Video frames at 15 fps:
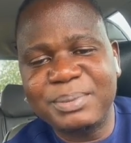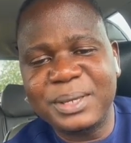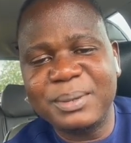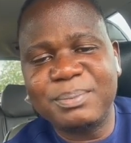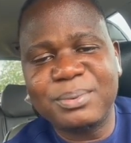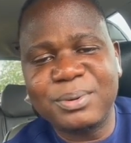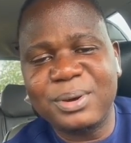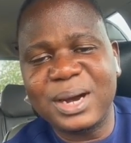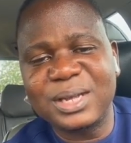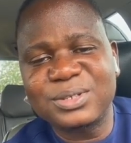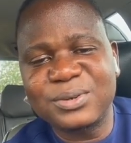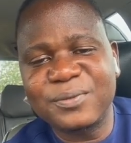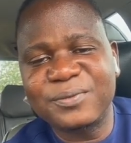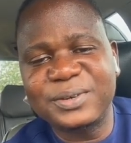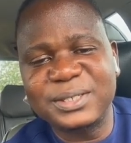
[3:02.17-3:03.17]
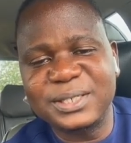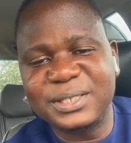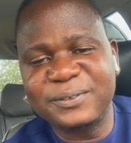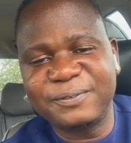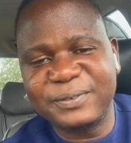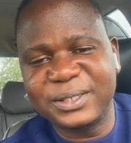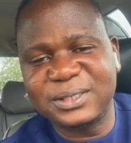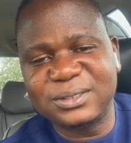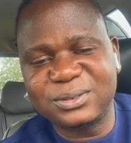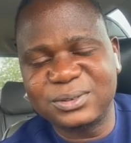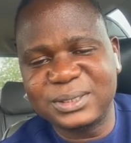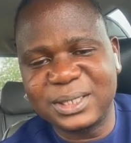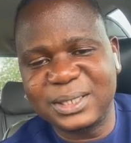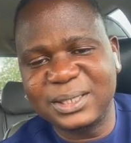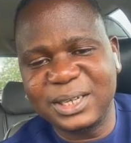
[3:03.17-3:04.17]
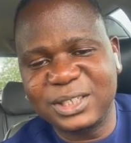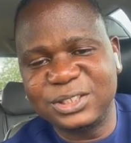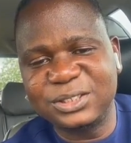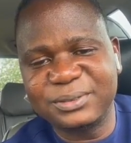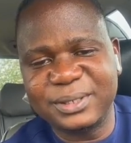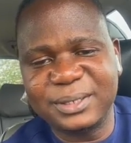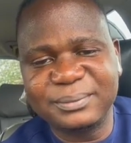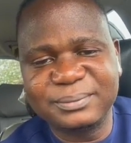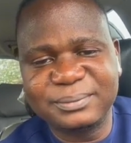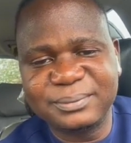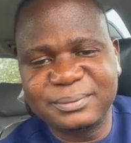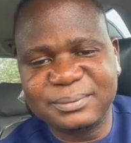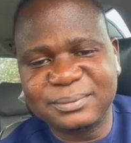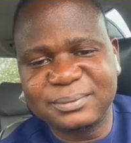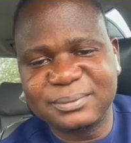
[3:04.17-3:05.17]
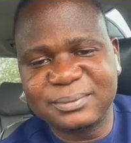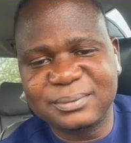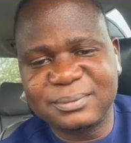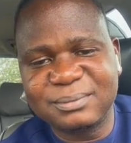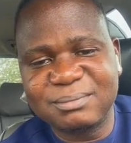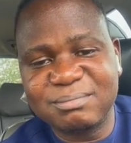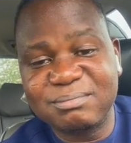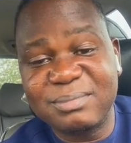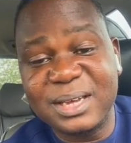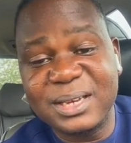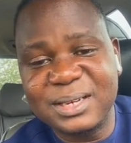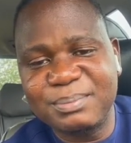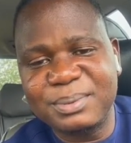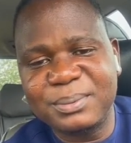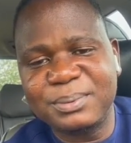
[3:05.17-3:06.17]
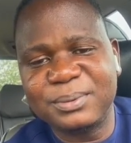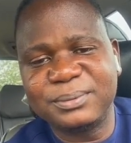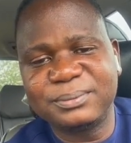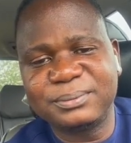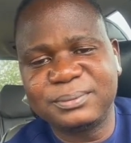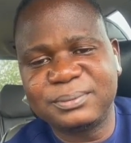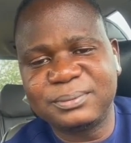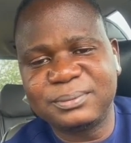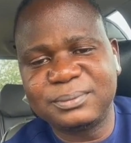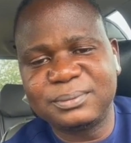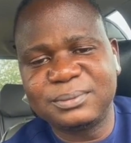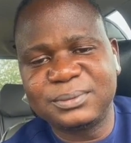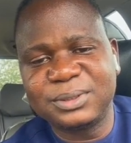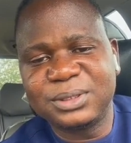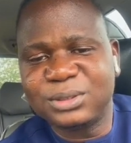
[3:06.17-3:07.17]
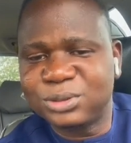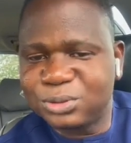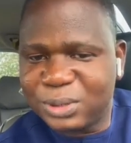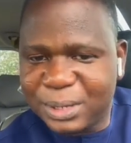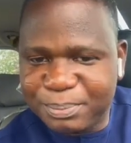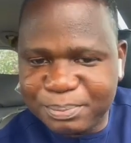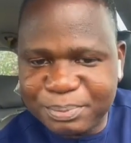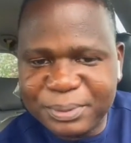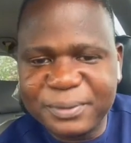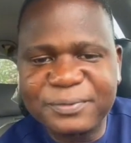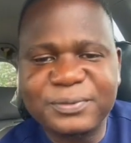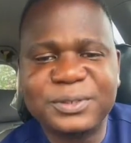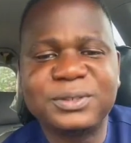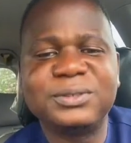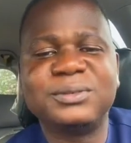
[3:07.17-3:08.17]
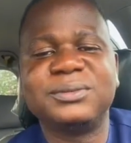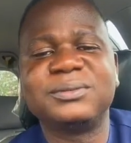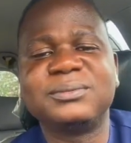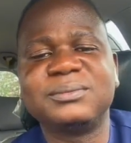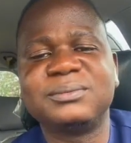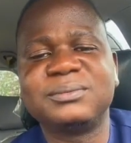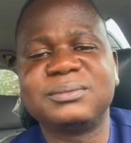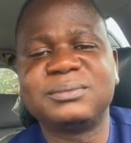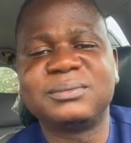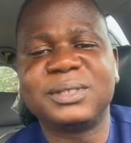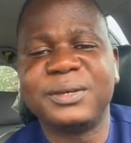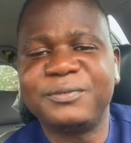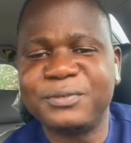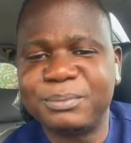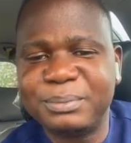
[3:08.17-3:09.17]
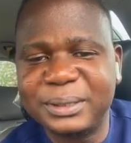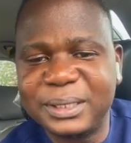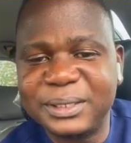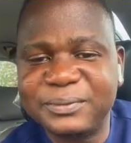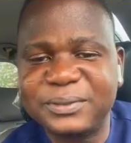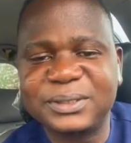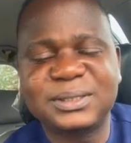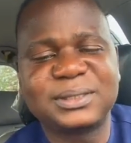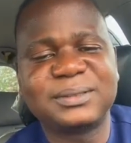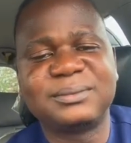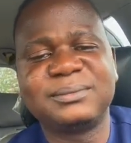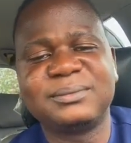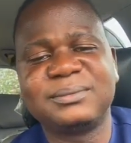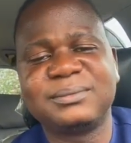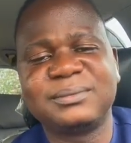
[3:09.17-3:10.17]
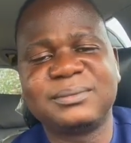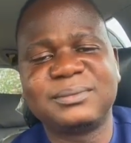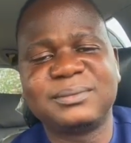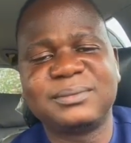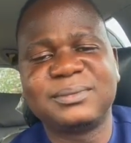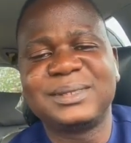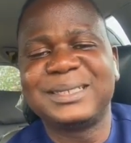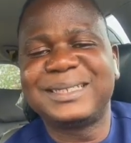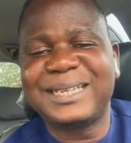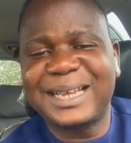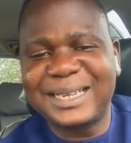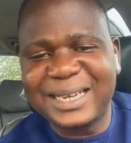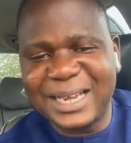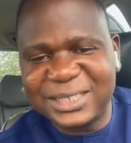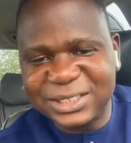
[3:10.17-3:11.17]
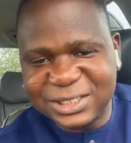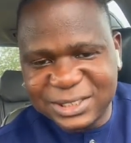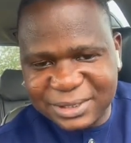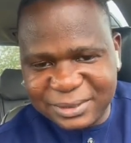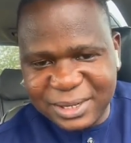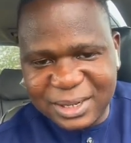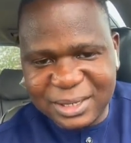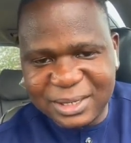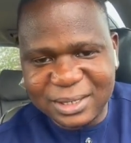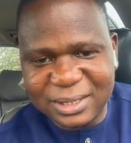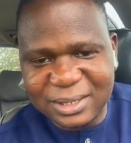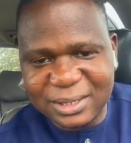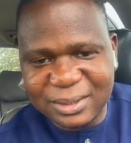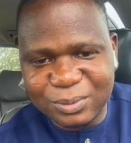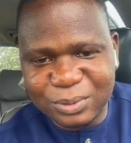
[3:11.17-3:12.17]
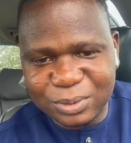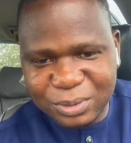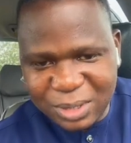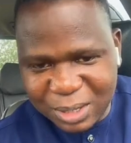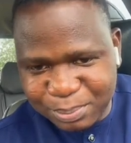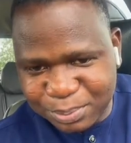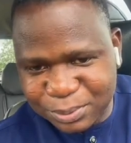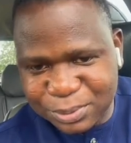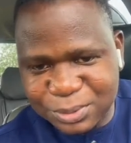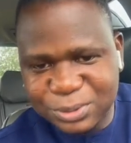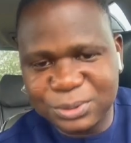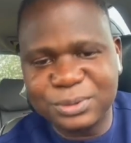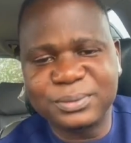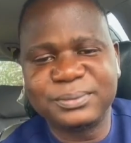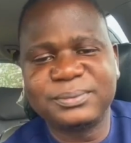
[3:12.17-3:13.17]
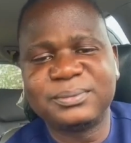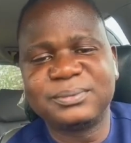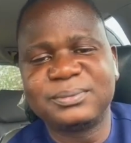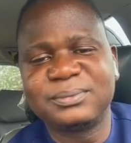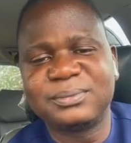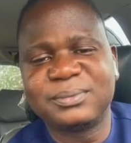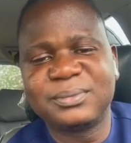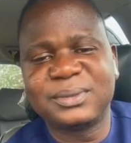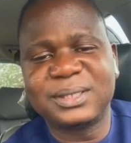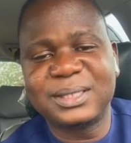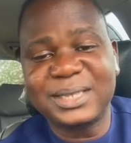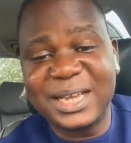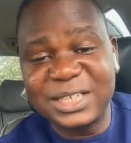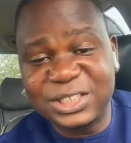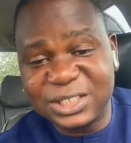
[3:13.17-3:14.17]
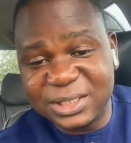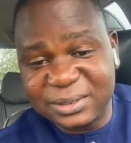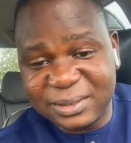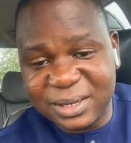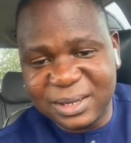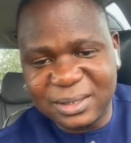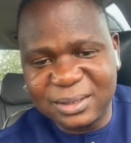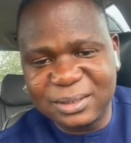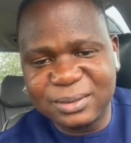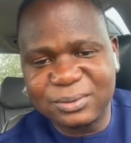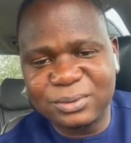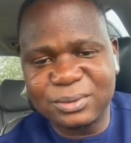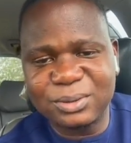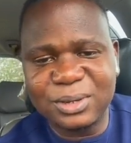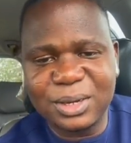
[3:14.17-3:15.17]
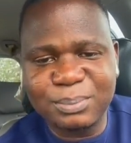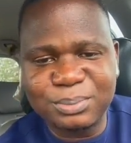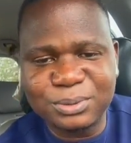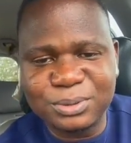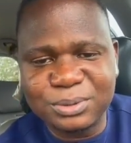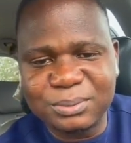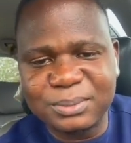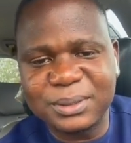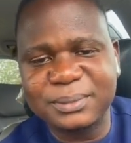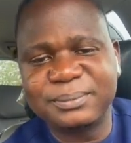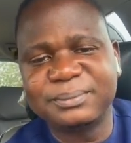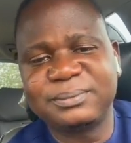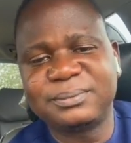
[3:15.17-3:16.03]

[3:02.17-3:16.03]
people are suffering this fate today in Nigeria. Many people. So I pray for you, if you believe it, that Nigeria will not happen to you. Nigeria will not happen to me.